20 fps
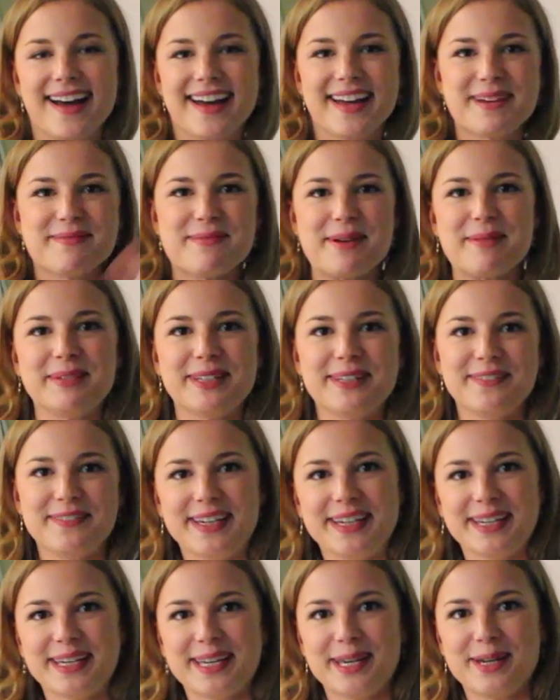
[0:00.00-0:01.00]
Hi, I'm Emily
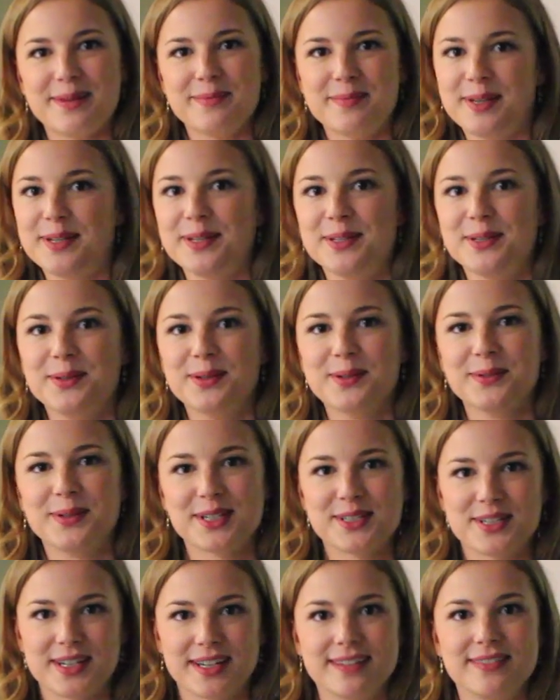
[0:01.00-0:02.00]
VanCamp, and you are
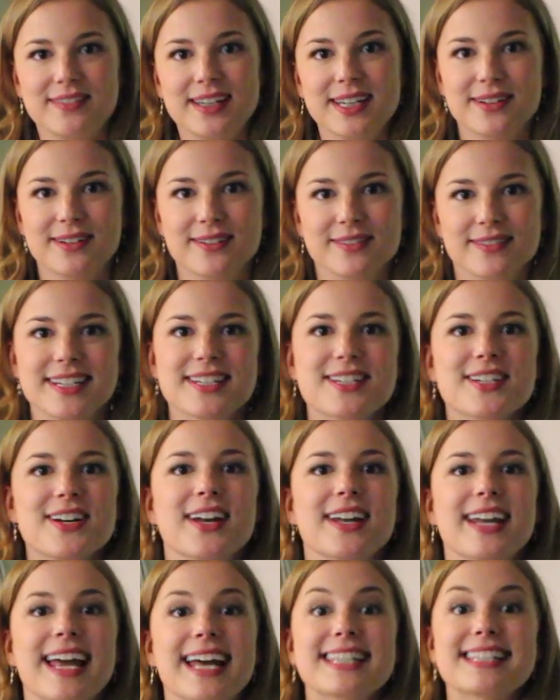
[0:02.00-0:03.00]
watching Covino and Rich
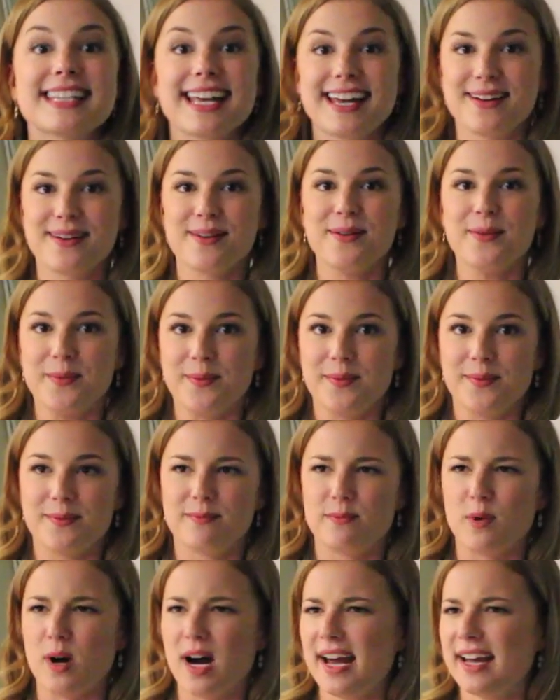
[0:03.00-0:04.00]
on
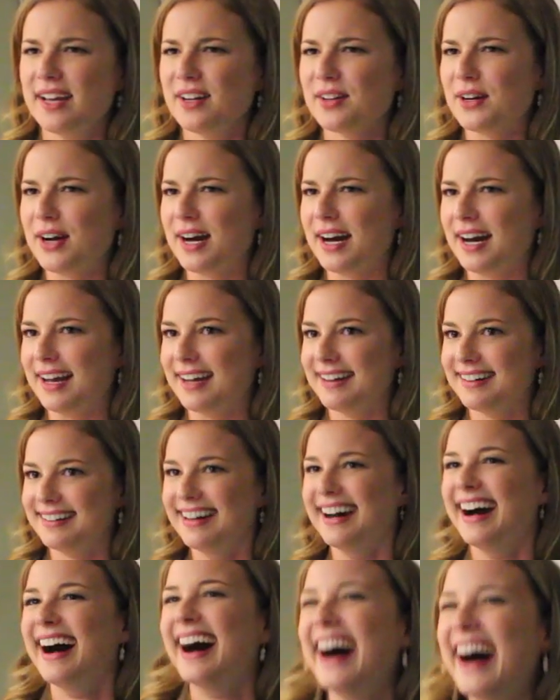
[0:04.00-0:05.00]
SNY or
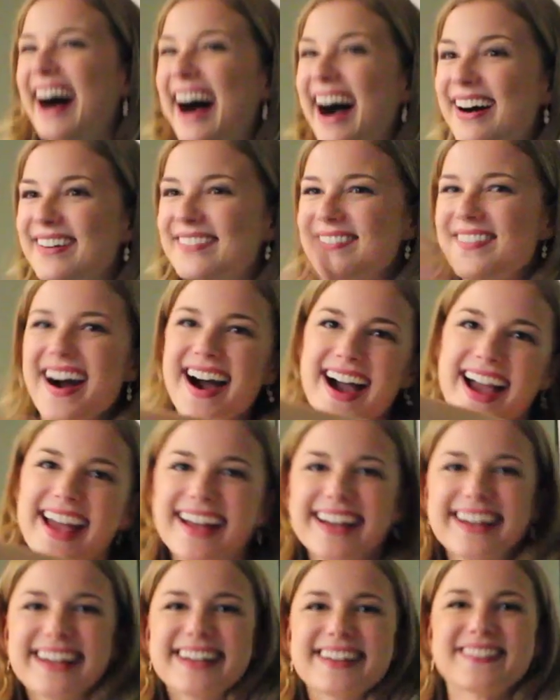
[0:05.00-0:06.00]
I? Why? Why?
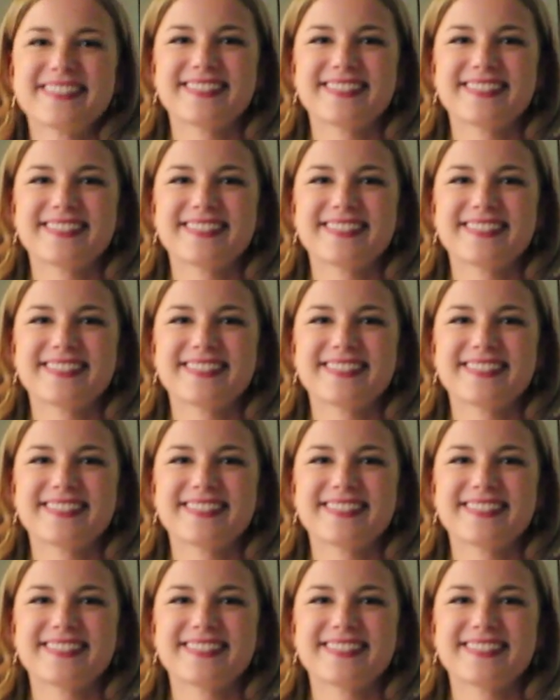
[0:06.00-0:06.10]
Why?